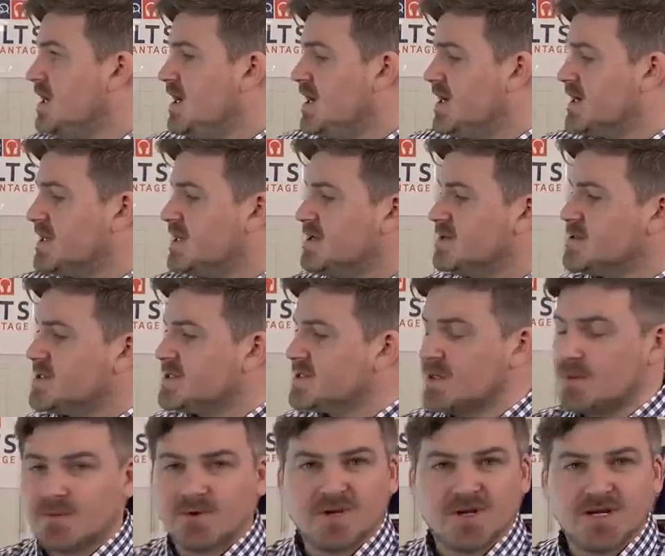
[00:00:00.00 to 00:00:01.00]
And here's a
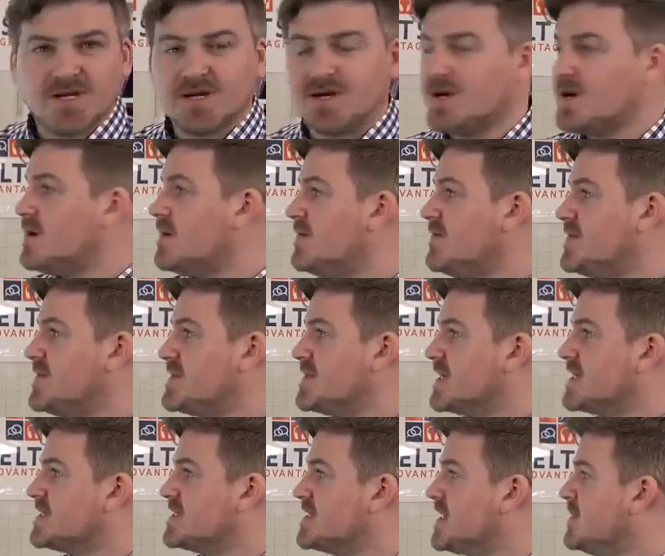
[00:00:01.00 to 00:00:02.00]
summary of the
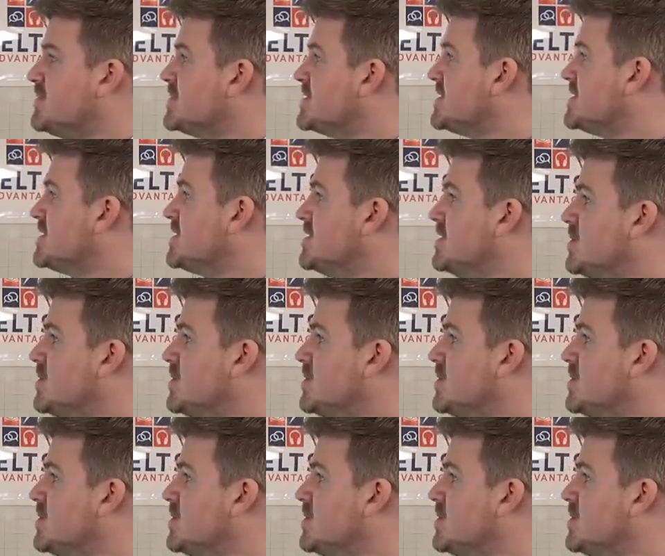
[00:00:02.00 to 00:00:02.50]
6 steps.